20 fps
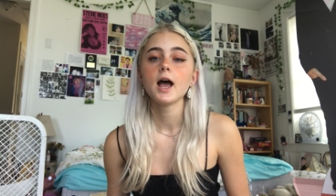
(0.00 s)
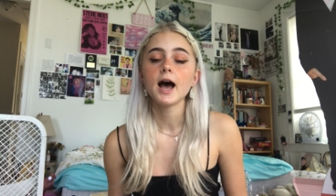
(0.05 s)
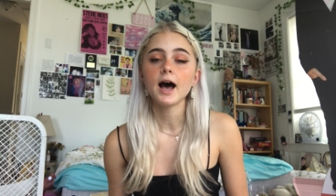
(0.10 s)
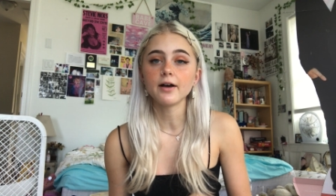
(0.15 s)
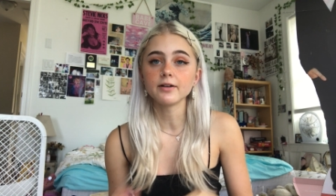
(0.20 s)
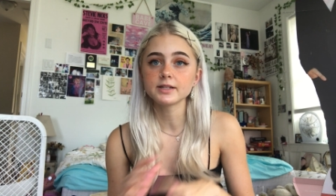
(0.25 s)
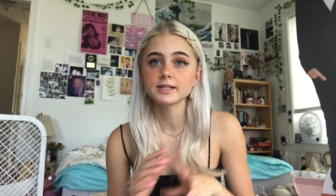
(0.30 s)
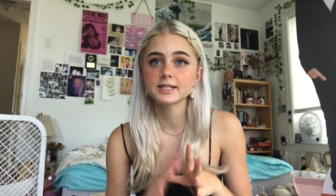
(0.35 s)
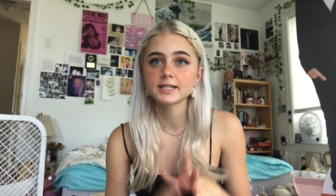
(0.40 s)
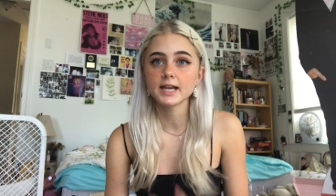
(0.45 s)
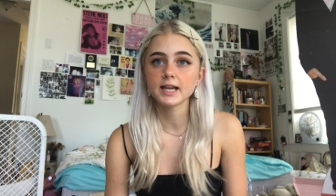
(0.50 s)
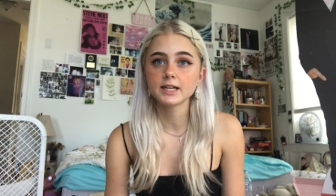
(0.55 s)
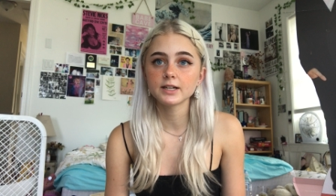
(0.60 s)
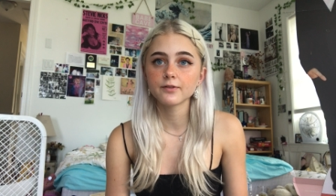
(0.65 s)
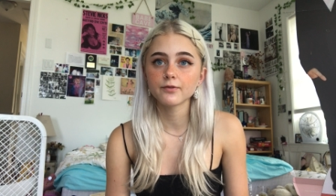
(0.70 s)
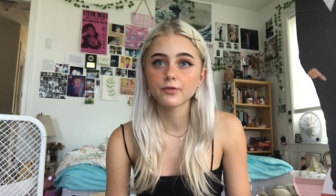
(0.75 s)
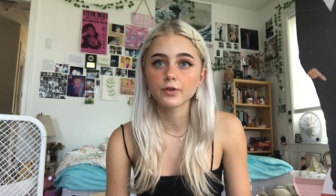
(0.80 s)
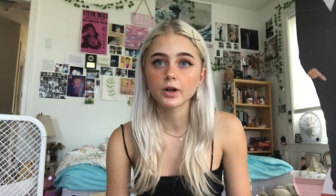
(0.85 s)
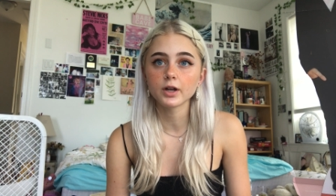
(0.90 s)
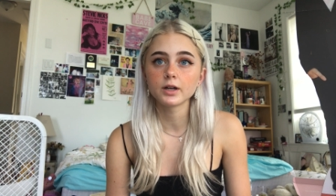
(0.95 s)
I'll stand
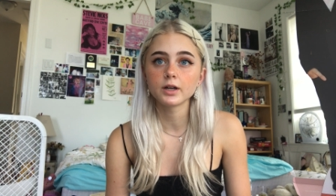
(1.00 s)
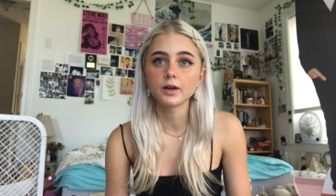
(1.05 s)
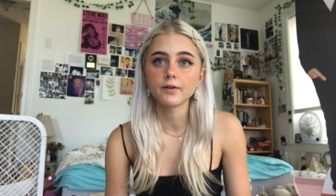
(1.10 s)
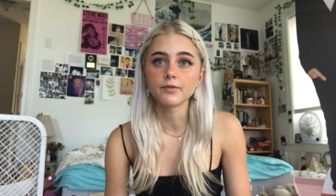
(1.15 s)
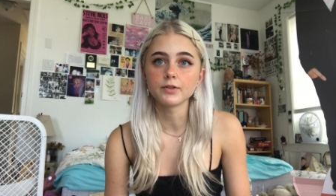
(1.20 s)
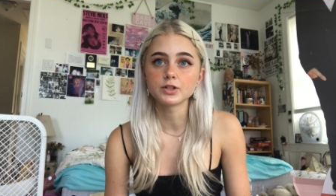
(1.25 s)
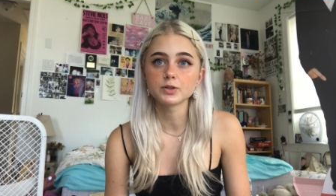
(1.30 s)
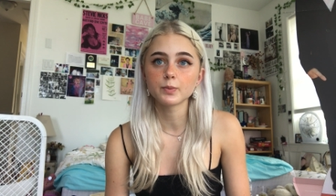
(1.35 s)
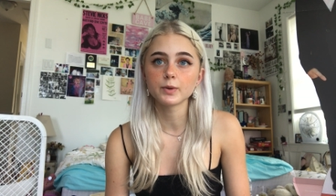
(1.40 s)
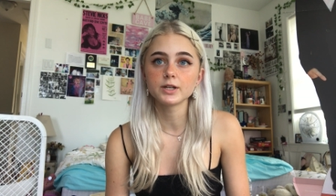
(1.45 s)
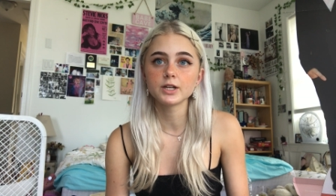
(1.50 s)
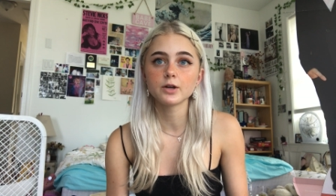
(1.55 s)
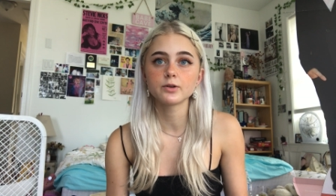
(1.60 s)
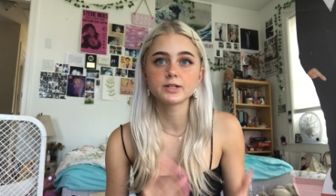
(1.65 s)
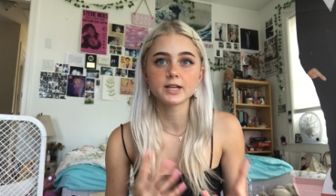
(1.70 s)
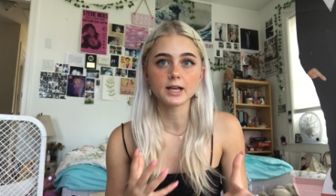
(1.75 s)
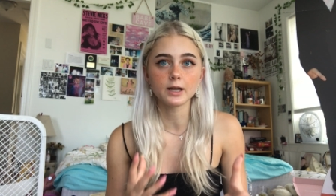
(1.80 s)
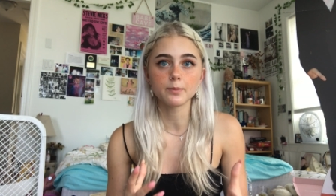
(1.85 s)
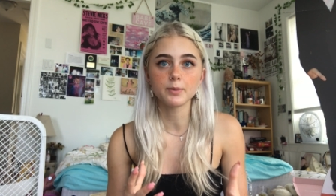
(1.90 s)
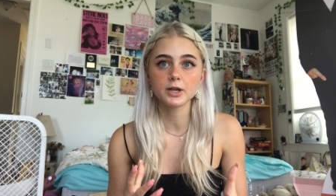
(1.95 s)
in front of this window,
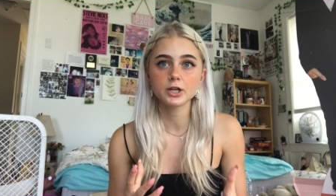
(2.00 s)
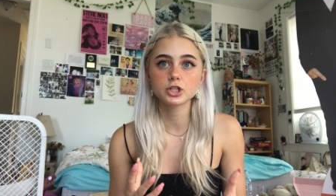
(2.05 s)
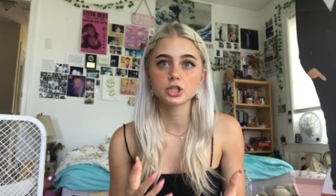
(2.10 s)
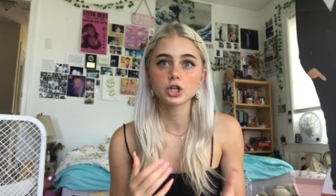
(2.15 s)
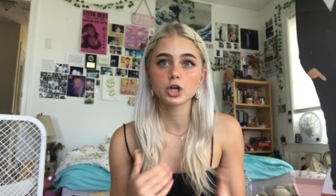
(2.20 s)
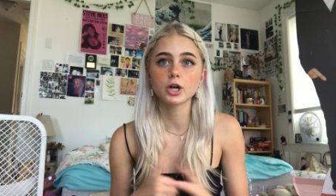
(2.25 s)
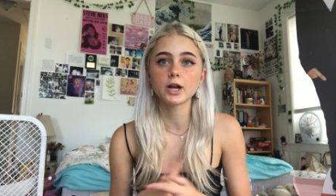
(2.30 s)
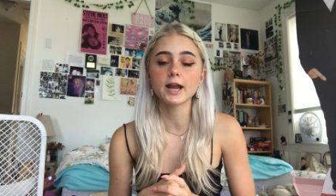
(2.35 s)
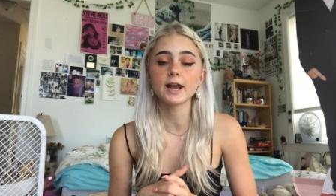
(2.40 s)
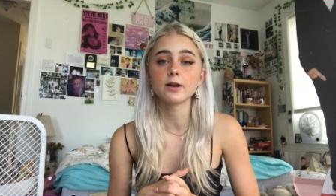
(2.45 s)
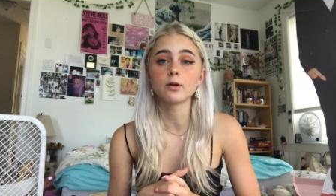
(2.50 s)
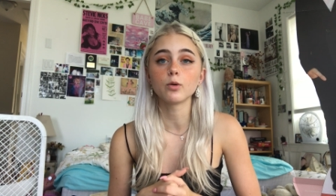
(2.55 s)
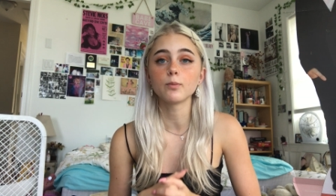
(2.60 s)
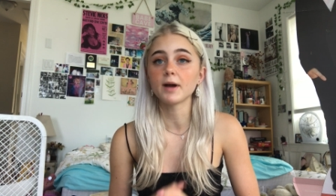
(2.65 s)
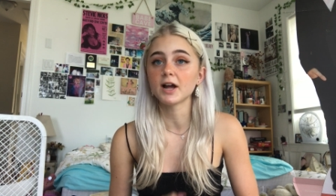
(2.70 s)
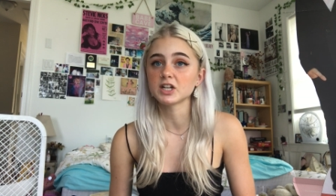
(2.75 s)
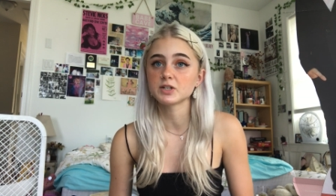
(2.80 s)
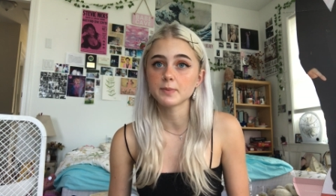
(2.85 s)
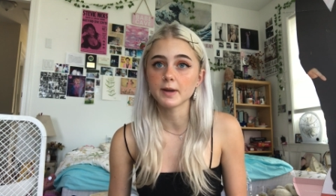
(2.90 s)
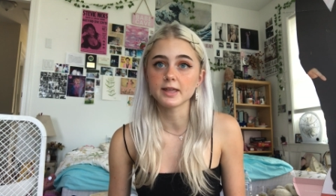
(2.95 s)
take a picture, and it'll
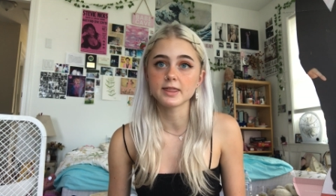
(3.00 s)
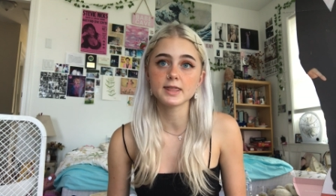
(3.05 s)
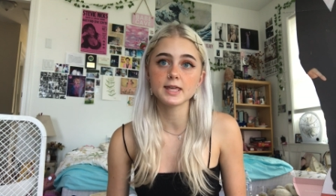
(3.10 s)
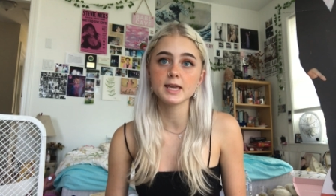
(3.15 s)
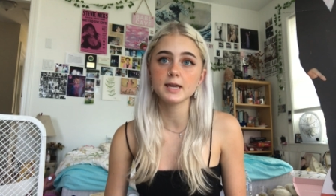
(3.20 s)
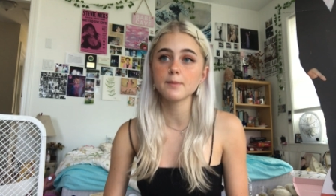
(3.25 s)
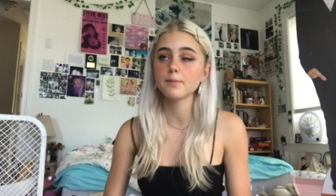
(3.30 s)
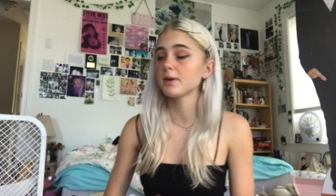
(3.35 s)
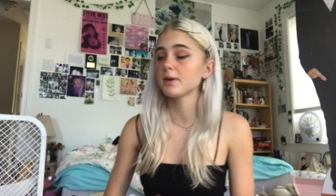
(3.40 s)
match my theme